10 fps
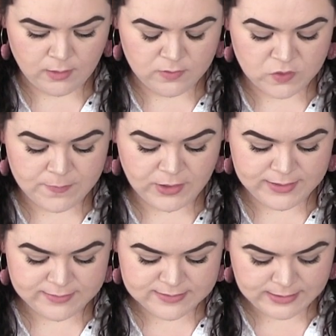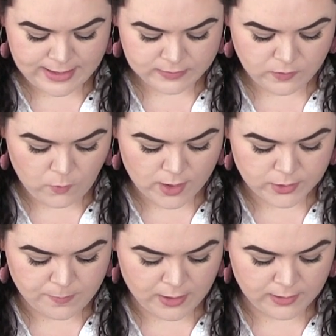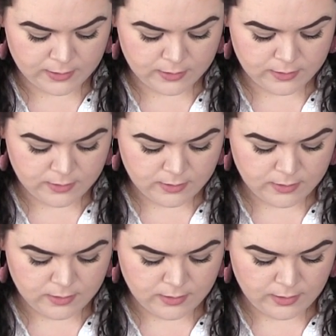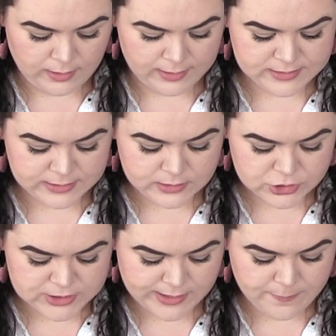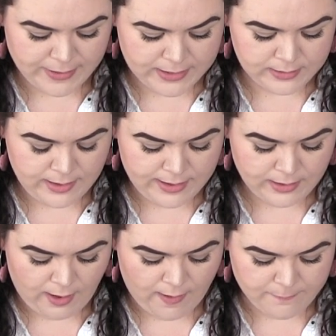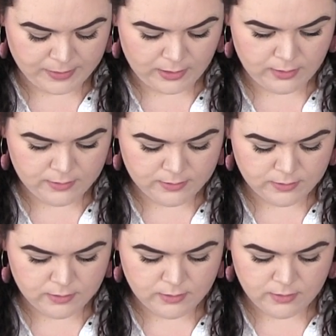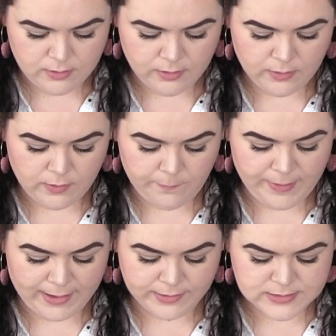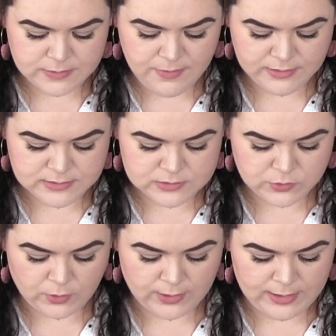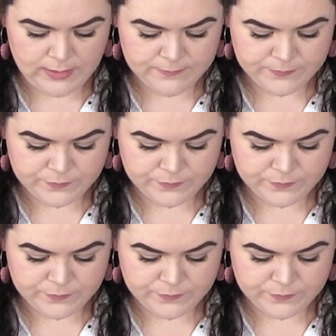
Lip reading: So I'm gonna select the watermark, hit the little share button and copy, go back into my story,